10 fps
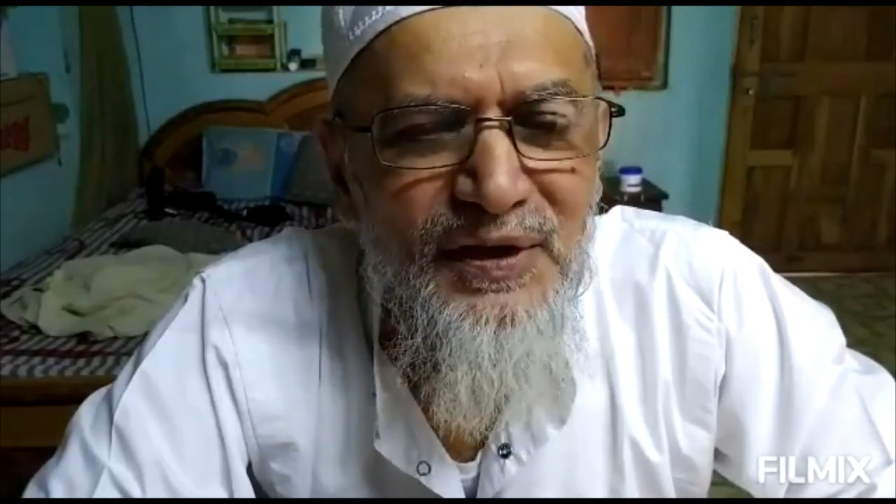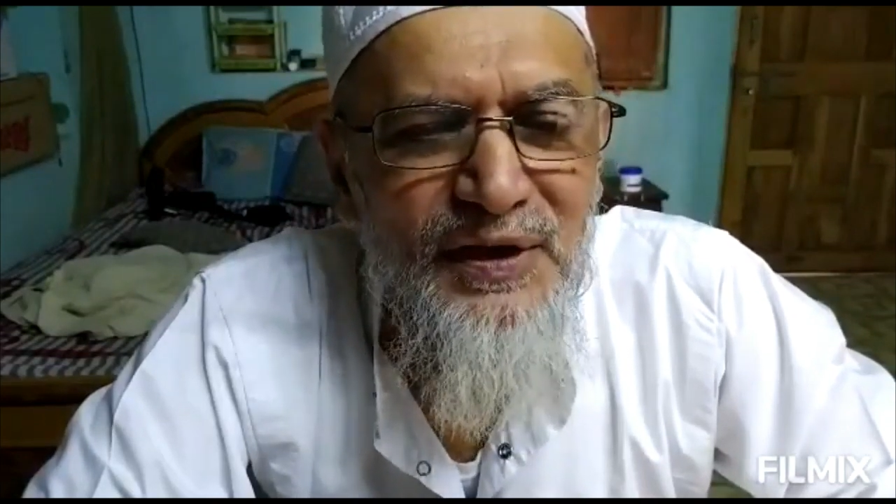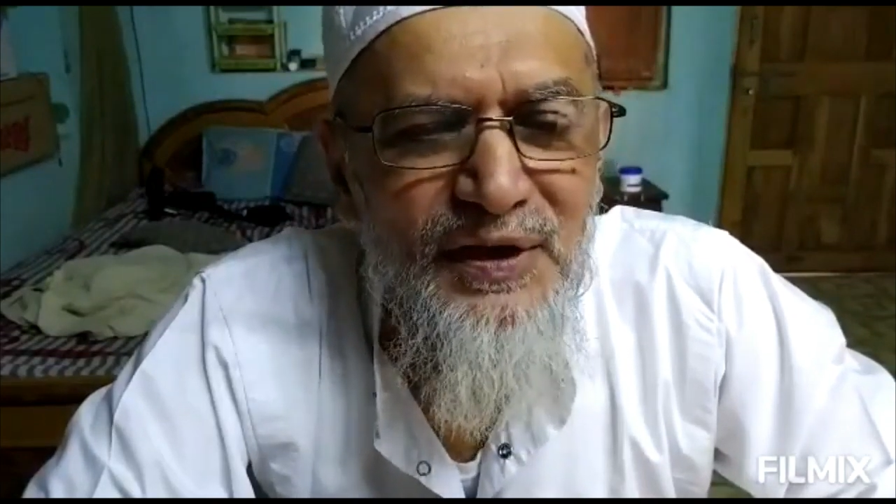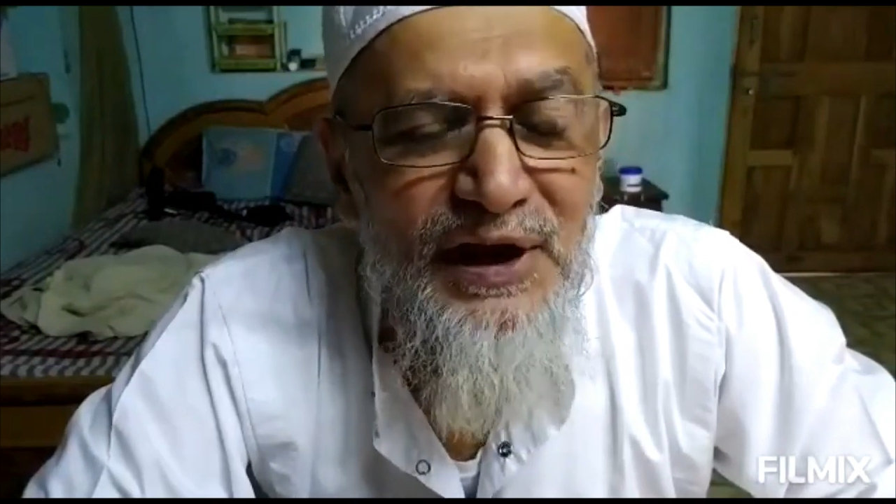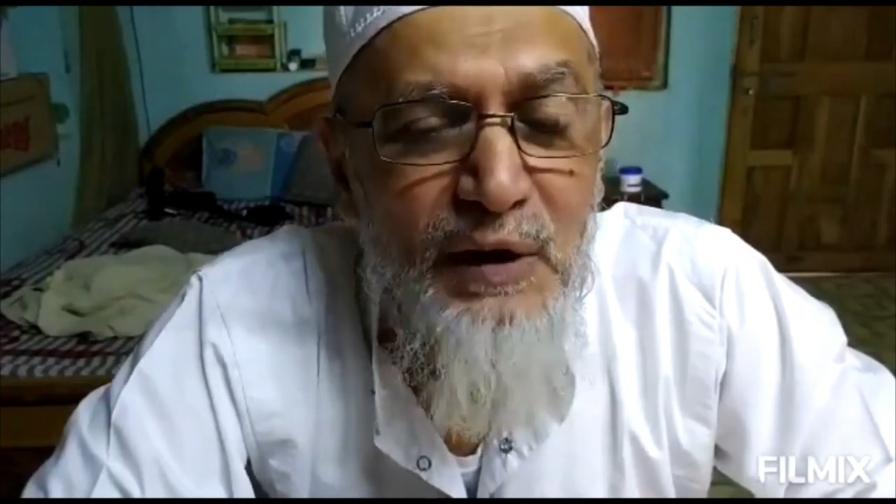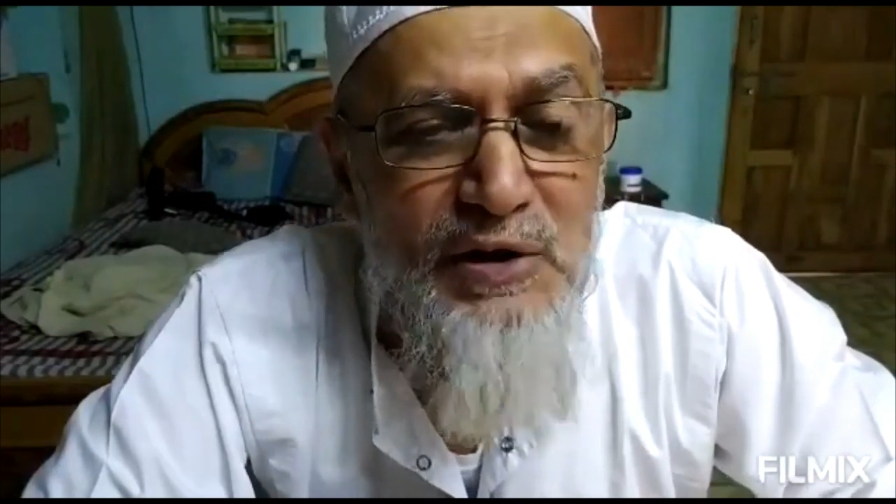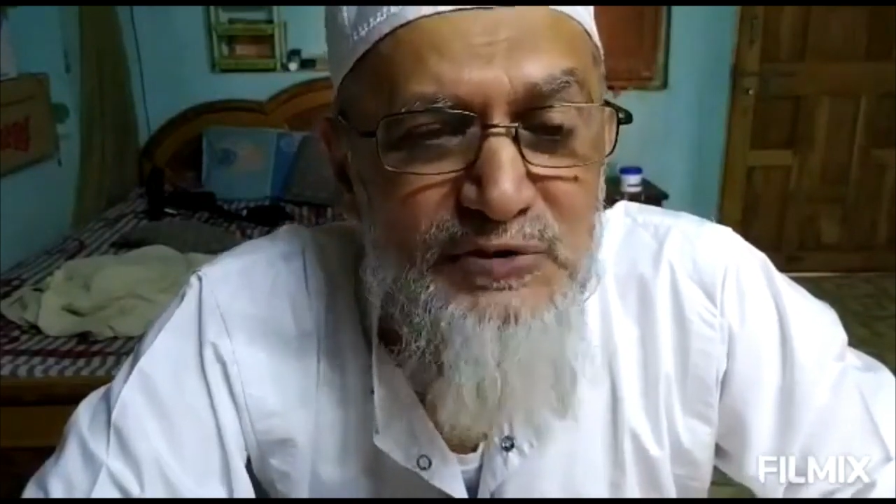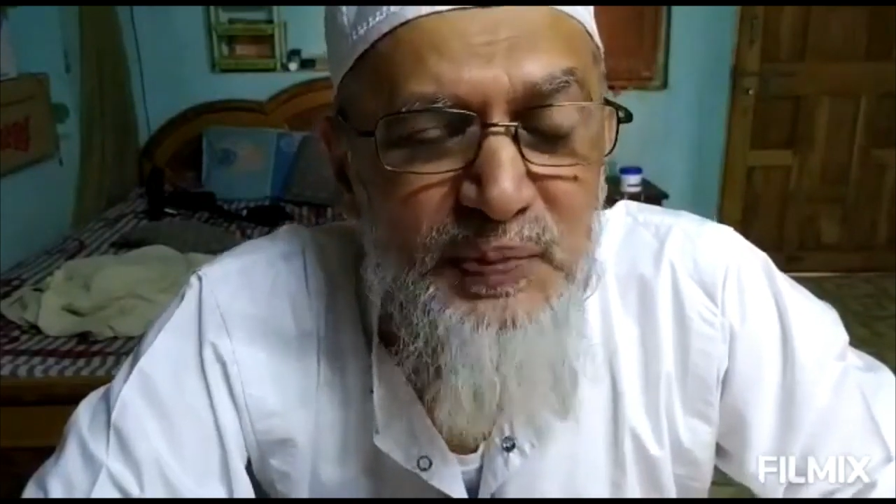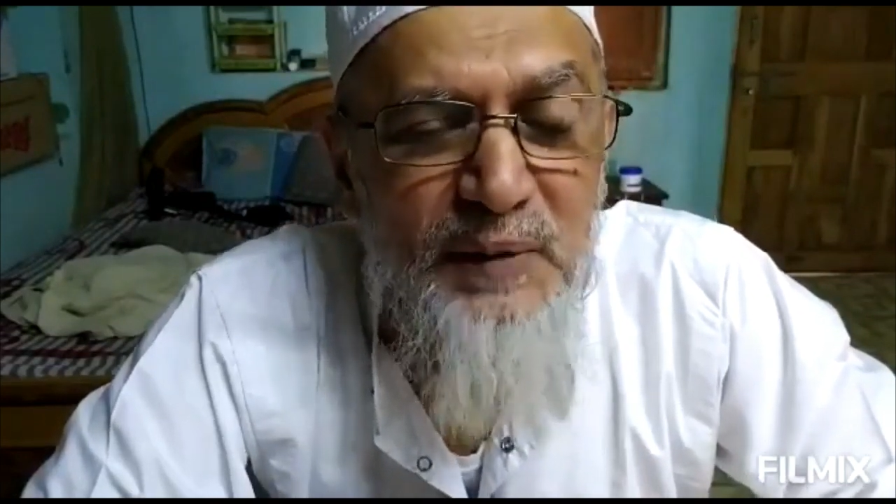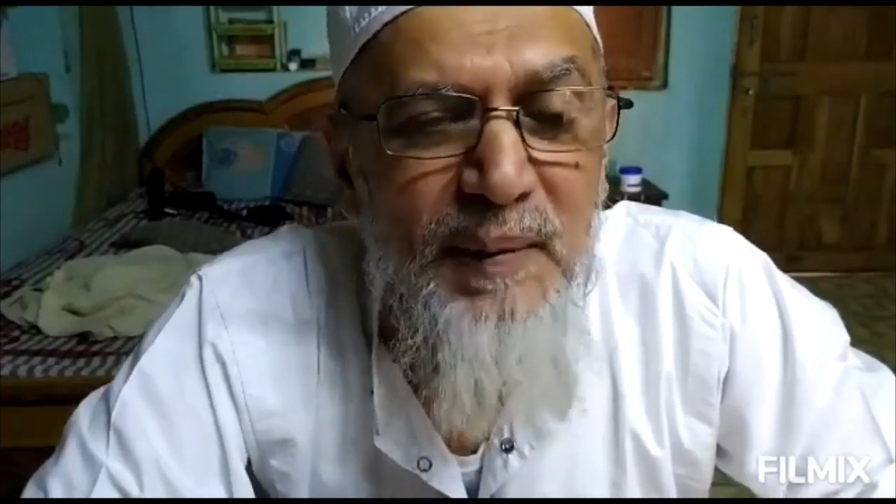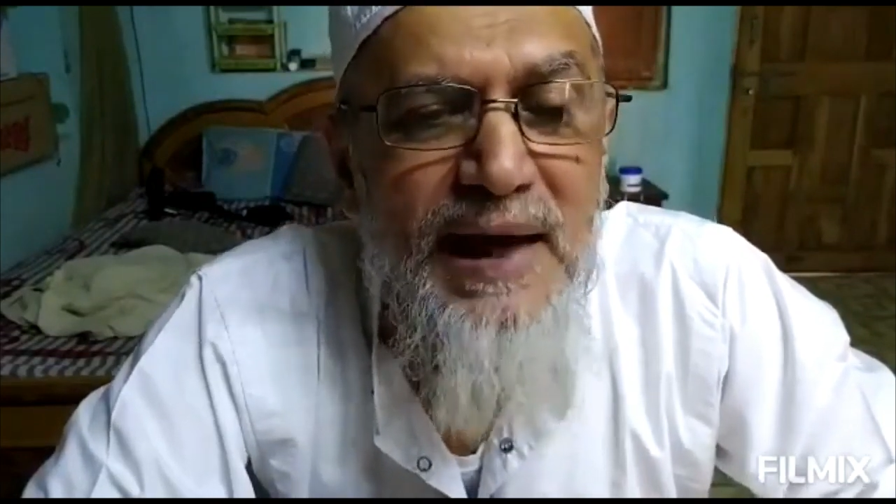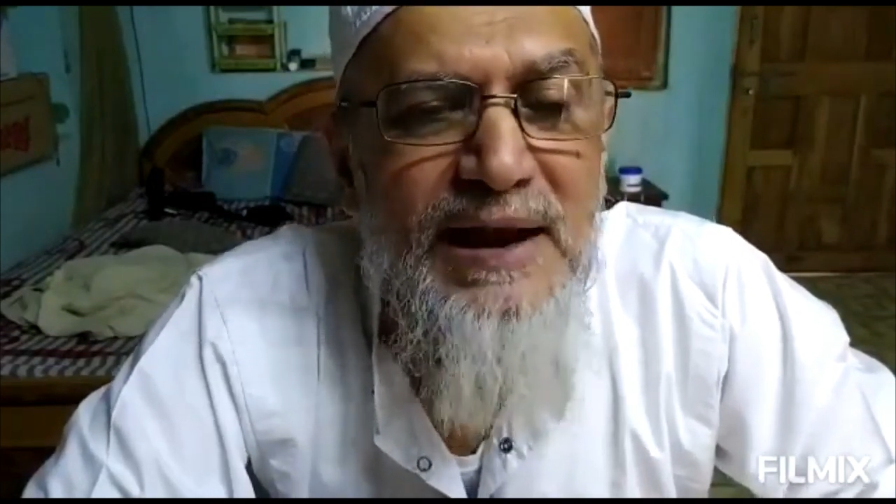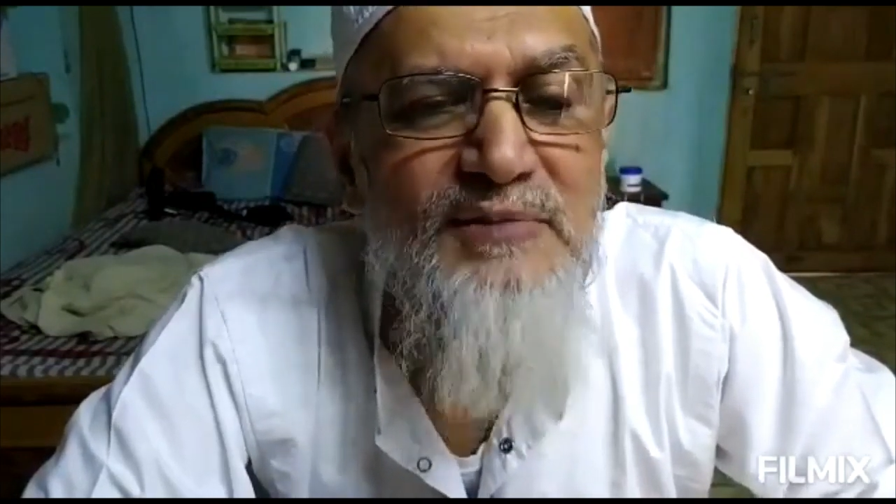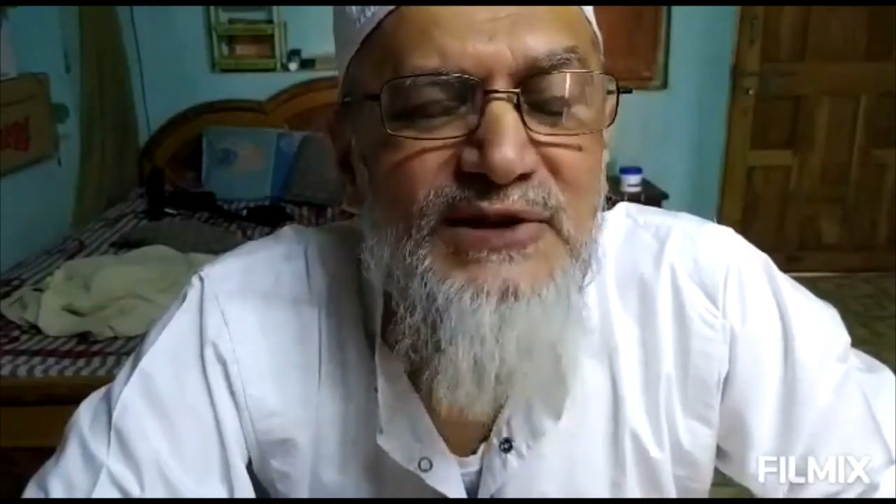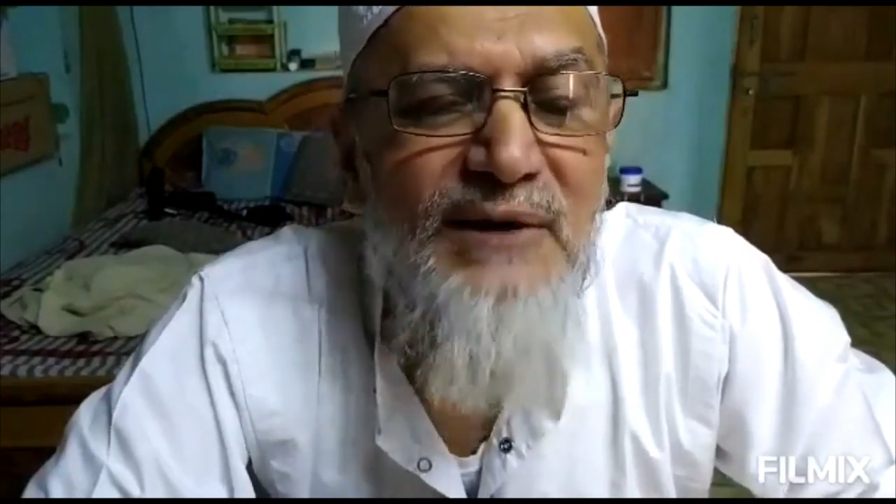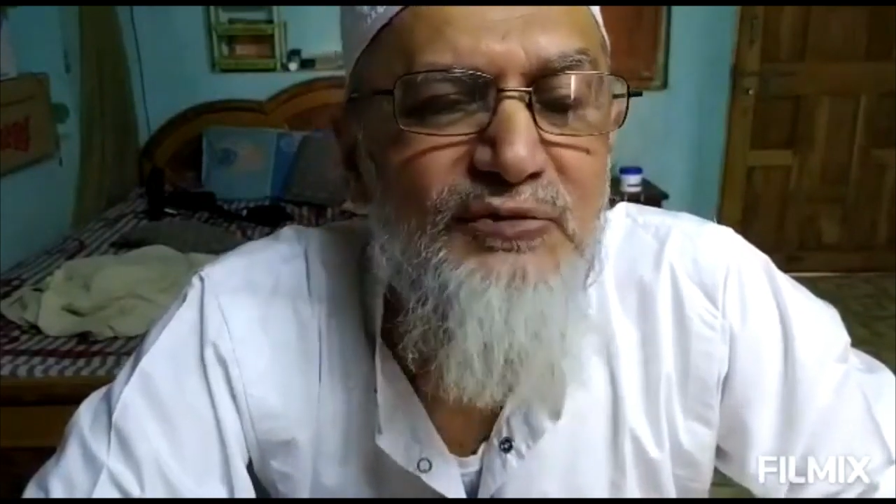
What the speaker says: He was preparing himself